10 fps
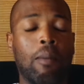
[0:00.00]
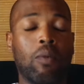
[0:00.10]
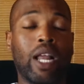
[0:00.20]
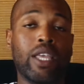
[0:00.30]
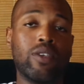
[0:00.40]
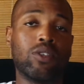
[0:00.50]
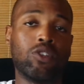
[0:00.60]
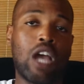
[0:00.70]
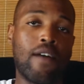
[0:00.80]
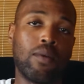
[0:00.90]
what I use to
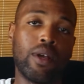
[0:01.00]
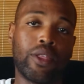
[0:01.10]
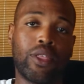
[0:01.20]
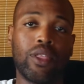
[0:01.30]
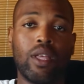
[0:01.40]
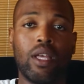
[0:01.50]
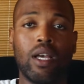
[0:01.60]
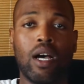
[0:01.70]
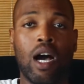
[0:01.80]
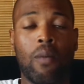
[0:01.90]
travel with,
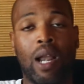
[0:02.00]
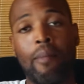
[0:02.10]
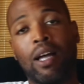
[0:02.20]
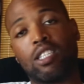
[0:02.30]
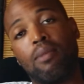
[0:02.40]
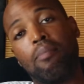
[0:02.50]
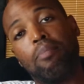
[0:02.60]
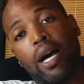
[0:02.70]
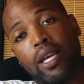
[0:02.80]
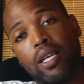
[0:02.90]
what I mount to my
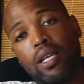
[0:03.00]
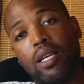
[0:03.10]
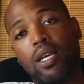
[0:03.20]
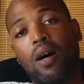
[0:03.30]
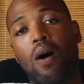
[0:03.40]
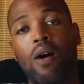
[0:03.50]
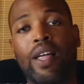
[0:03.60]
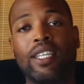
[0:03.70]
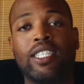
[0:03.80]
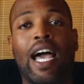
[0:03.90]
bike, all
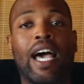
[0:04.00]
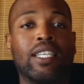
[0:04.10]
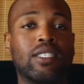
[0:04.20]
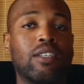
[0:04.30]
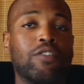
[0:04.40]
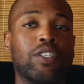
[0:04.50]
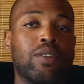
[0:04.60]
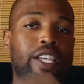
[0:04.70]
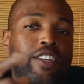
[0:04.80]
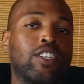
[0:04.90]
that jazz for
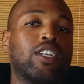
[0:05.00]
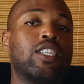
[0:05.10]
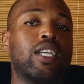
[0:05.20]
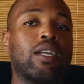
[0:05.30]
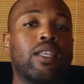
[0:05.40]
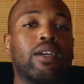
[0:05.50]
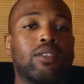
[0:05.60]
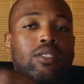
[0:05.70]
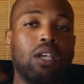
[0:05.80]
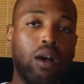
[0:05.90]
you gear junkies out there.
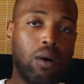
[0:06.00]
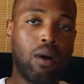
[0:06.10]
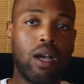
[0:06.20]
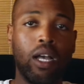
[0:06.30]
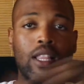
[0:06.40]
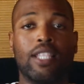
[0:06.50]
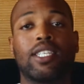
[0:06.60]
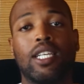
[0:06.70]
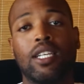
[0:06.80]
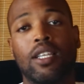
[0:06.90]
So let's
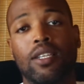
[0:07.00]
get into